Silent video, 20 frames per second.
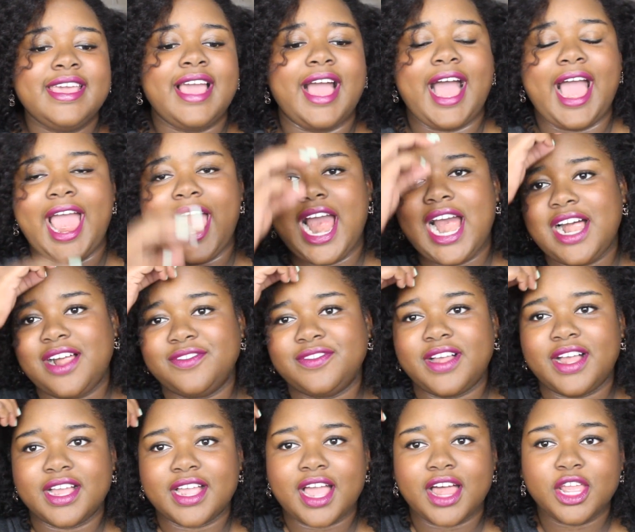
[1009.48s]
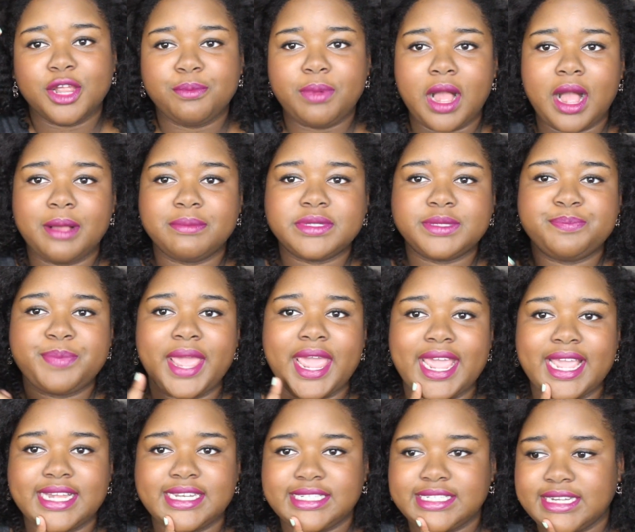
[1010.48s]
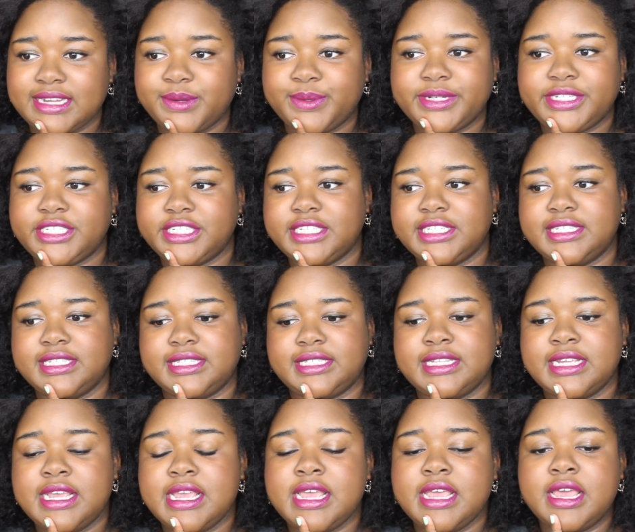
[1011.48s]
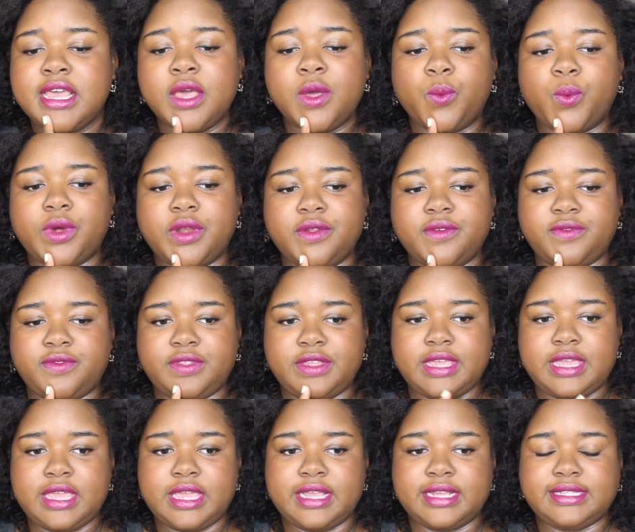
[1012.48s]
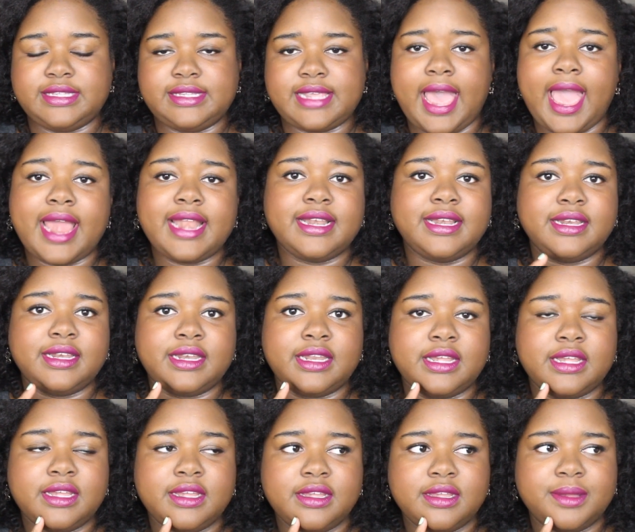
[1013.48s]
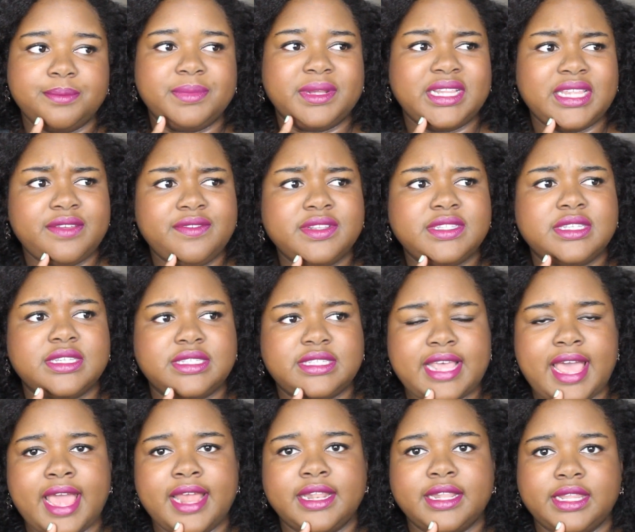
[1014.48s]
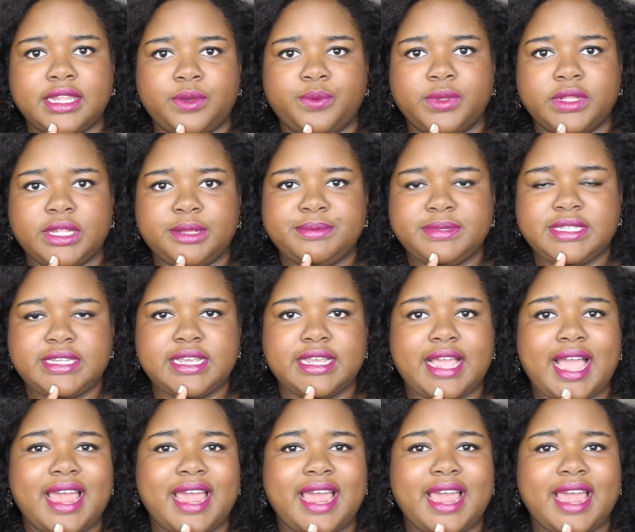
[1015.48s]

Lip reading: I have a ColourPop's Panda, which is one of the satin, I believe it's a satin liquid lipstick.